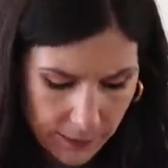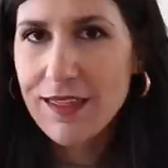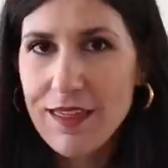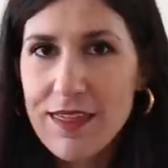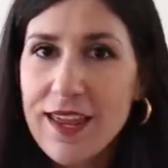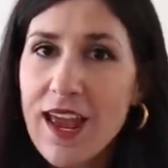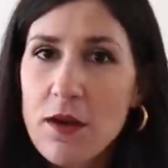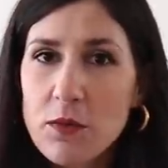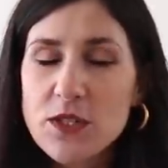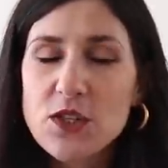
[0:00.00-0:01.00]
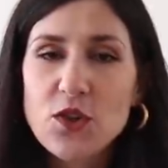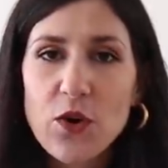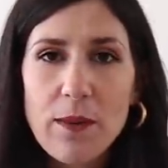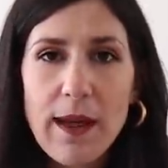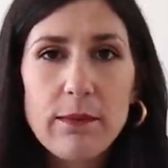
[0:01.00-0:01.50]
The other thing I want to
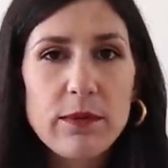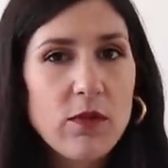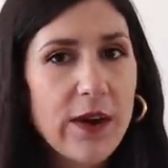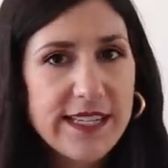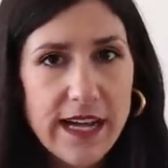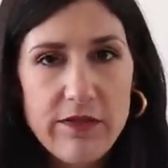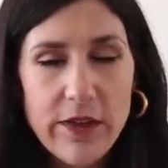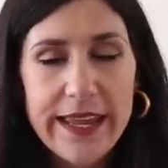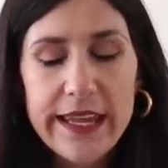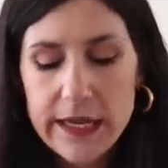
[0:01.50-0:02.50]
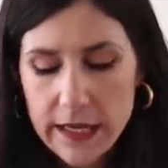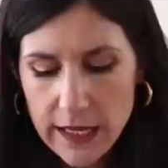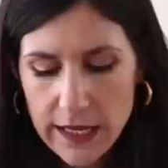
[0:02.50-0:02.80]
talk about before before I dive right in